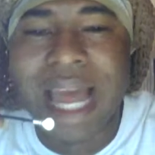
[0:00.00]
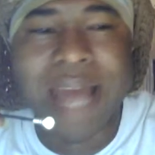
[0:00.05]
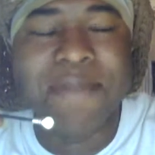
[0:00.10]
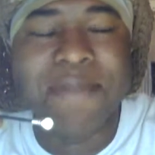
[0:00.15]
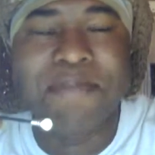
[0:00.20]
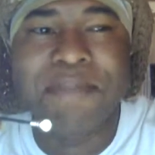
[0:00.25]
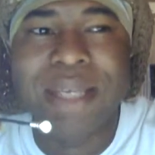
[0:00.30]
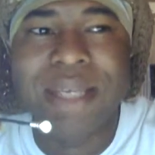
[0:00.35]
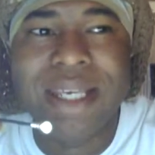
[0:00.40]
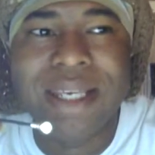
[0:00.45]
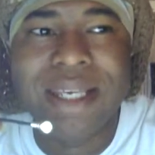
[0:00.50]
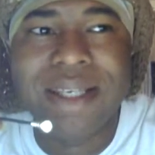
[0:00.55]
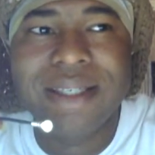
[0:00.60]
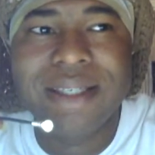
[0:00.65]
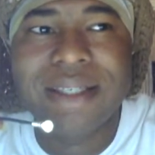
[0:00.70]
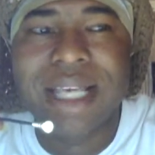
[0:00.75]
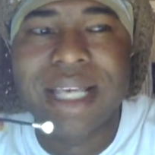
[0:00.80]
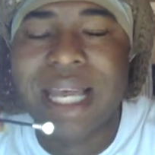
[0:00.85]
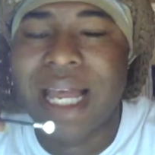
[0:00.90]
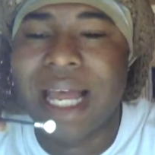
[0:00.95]
And
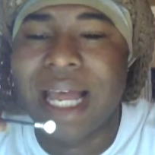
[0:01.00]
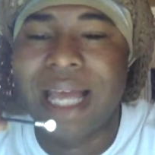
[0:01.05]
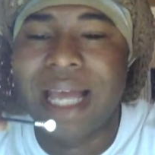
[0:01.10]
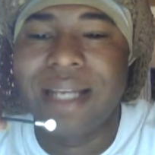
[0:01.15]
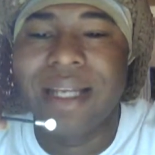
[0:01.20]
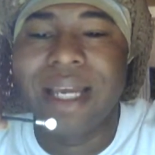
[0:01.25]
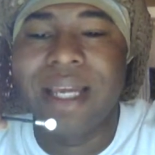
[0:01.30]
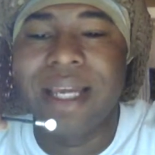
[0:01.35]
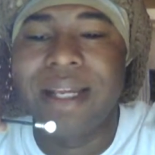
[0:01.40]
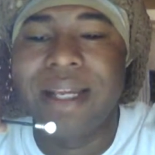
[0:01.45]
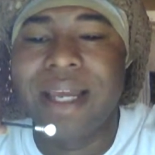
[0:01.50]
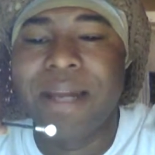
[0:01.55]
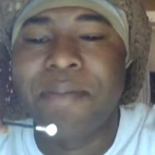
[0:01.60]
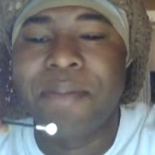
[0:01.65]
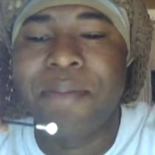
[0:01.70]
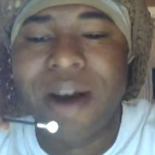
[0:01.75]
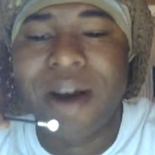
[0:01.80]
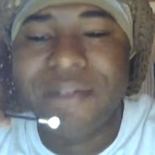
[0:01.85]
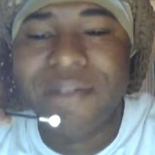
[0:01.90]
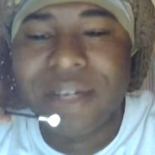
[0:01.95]
peace and
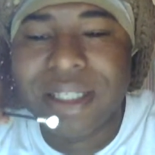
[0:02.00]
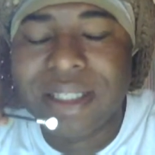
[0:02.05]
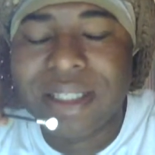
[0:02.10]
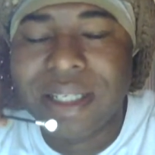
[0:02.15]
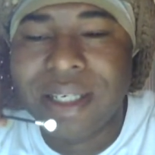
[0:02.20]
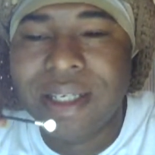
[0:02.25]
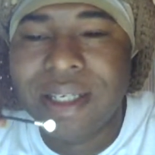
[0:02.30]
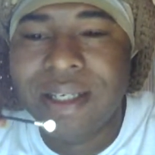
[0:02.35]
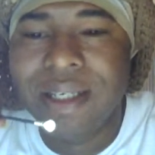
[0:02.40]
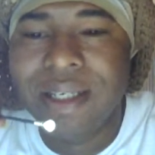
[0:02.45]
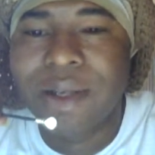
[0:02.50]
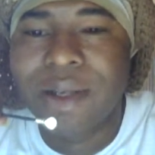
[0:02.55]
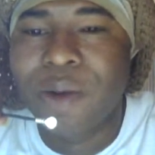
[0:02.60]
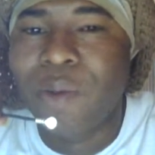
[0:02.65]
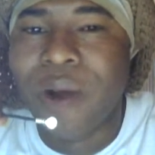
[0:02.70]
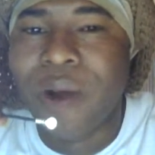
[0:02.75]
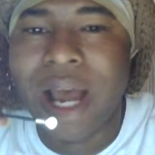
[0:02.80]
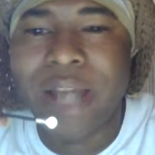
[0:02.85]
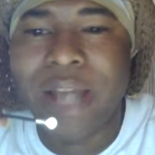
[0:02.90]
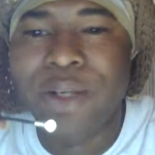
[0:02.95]
poverty?
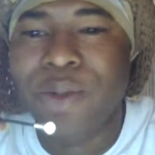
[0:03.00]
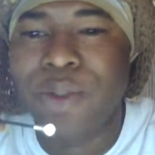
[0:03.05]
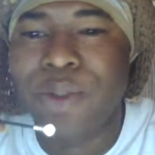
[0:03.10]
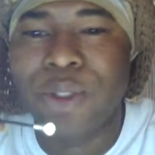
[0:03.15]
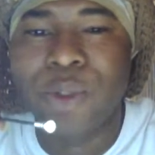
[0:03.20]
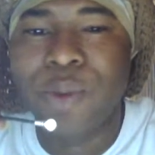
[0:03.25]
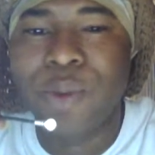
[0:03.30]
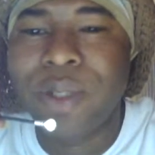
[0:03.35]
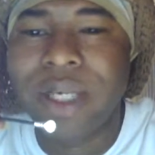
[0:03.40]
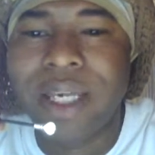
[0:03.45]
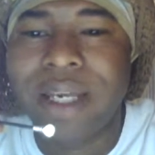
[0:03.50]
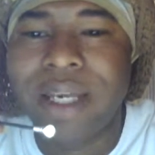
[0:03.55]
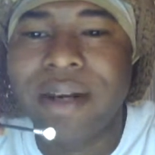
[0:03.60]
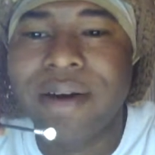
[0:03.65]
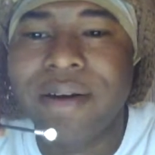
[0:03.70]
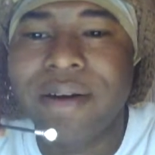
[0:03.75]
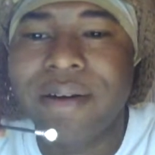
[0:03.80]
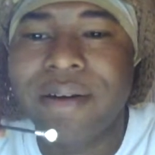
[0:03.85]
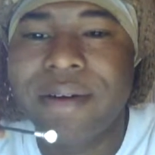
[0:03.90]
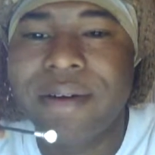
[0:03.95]
Why do you
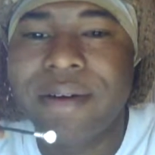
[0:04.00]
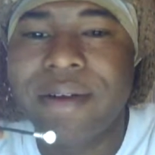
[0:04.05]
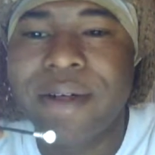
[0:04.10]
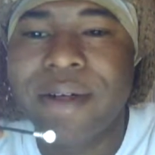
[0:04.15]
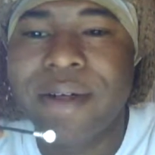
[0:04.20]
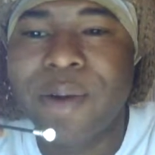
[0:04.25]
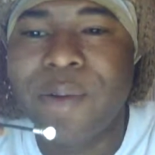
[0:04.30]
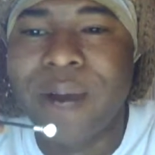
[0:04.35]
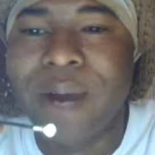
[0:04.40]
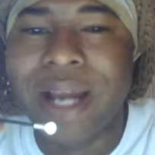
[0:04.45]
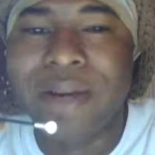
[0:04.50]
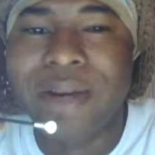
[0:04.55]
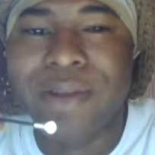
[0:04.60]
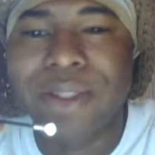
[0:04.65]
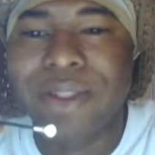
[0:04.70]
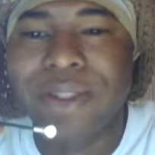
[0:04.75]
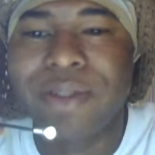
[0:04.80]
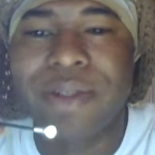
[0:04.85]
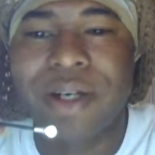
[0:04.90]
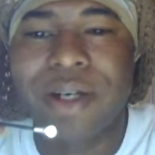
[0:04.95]
care? Why
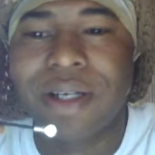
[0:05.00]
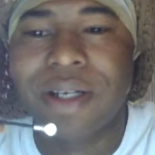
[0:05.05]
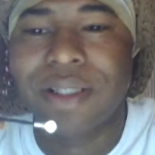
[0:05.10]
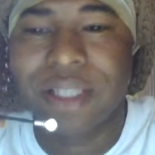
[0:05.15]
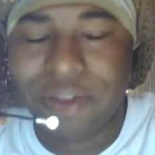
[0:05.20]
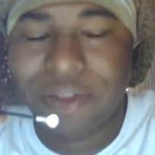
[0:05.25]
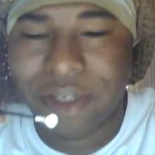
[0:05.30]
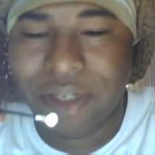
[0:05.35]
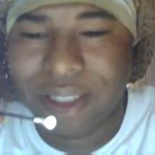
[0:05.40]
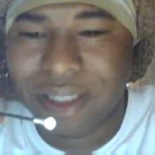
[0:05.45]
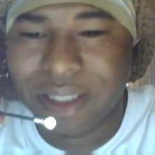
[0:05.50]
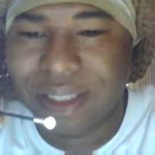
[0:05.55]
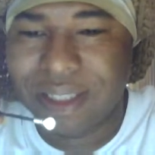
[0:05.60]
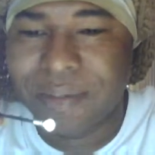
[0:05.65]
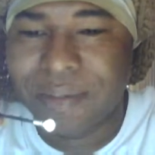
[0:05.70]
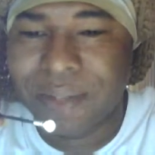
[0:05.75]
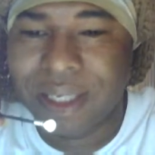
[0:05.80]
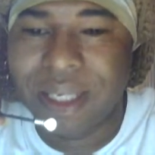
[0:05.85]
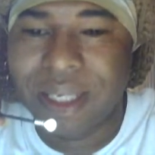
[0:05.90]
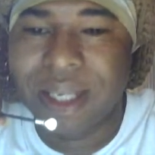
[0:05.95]
don't you concentrate on
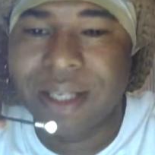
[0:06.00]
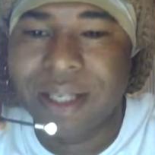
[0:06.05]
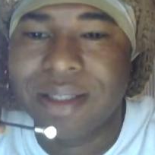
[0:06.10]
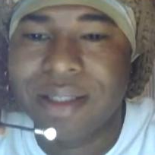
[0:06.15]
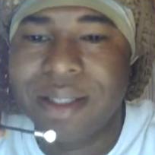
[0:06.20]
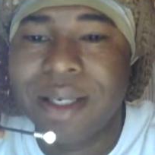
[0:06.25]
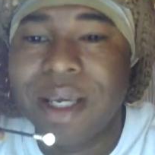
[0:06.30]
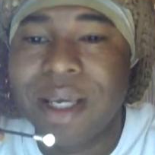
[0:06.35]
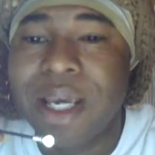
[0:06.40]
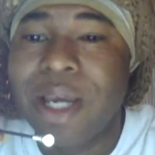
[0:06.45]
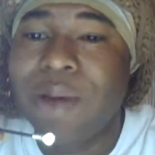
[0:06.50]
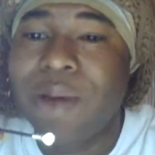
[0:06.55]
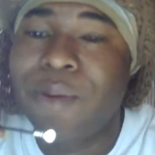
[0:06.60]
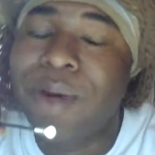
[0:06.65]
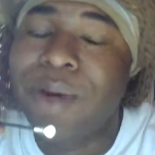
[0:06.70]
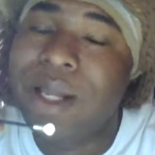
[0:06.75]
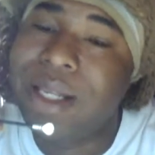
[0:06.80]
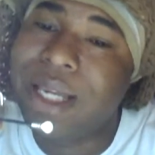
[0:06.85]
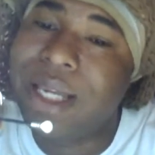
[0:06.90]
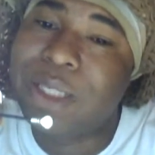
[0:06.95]
something else?
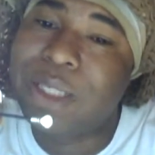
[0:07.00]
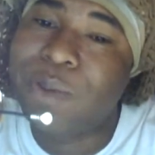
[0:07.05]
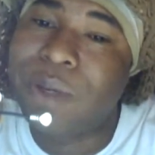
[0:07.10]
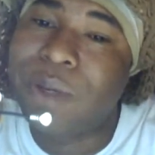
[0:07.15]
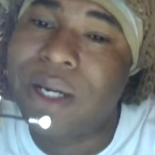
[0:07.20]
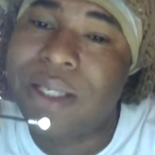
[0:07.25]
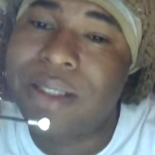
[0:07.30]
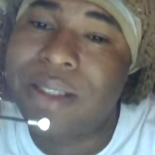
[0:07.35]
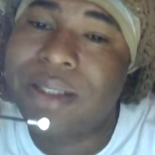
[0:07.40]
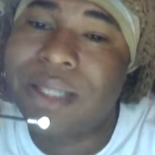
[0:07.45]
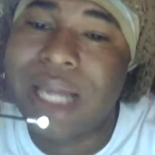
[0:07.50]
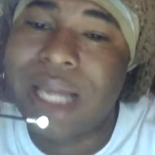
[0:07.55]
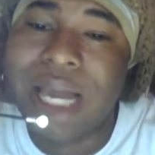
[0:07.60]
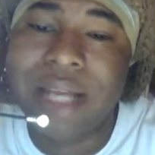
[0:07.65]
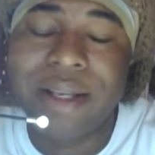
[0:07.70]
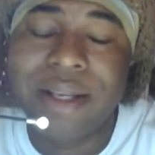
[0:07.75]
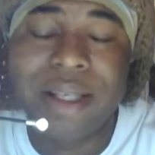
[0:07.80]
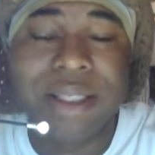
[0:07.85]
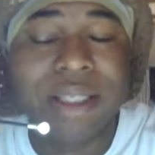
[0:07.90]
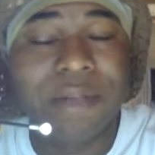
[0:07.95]
Well, guess what?
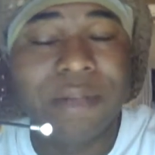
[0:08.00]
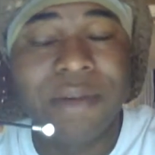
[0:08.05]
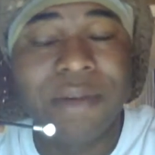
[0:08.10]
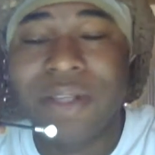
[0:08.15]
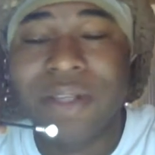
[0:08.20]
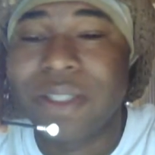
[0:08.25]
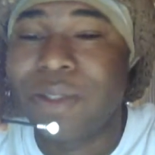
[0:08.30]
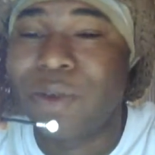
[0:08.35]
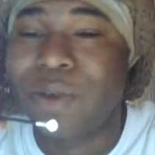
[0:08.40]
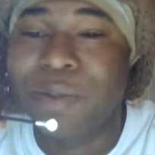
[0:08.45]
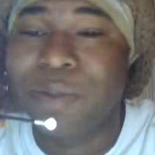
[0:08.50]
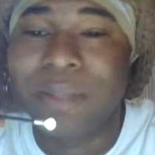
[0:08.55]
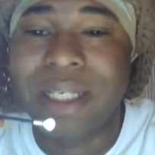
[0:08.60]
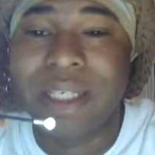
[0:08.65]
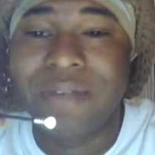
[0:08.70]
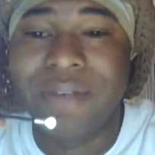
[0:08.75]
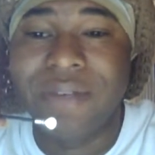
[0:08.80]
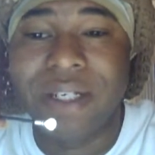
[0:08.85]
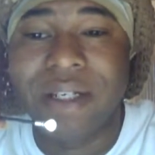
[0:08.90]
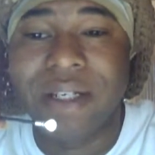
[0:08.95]
Some of us don't
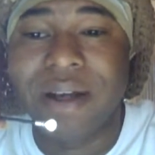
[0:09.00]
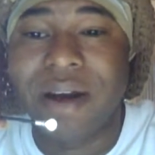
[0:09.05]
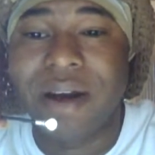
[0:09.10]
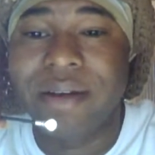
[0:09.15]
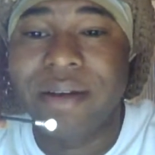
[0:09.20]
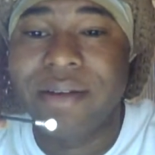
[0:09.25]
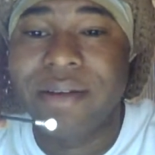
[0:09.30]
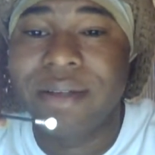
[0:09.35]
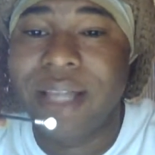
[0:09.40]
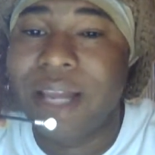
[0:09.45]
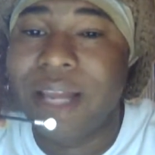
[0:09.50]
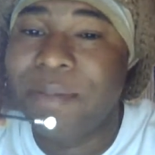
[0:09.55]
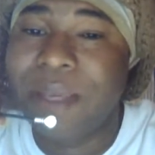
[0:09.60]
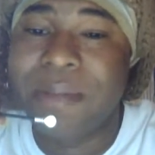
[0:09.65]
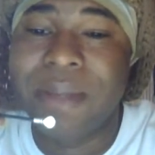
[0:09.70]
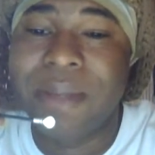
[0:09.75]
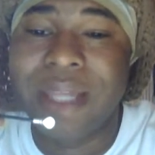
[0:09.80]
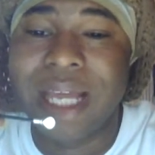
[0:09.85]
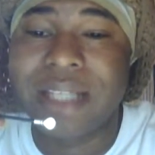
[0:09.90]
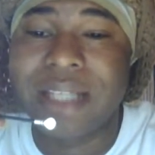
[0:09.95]
believe in God, and
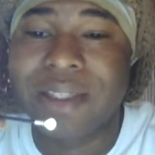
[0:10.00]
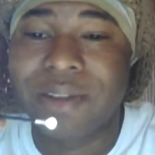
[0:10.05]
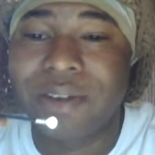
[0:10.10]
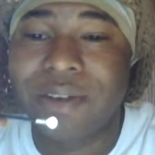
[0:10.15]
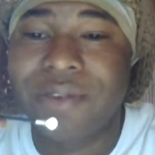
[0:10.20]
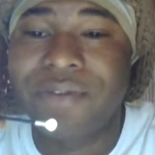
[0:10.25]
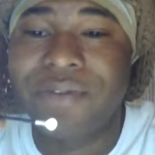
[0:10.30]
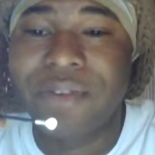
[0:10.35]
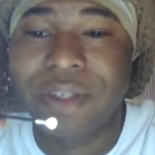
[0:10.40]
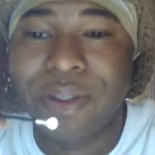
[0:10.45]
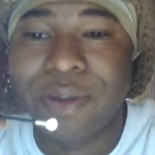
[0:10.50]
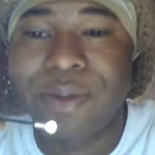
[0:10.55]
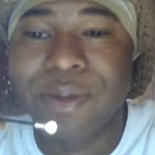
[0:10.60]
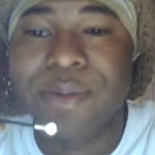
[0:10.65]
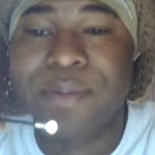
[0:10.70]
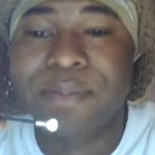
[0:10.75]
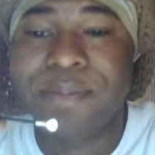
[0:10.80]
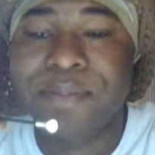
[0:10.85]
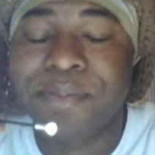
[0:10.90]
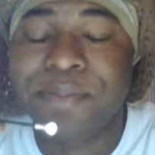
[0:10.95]
maybe that's good for
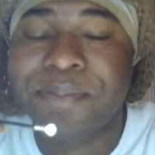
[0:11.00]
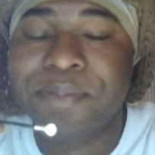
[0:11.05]
you.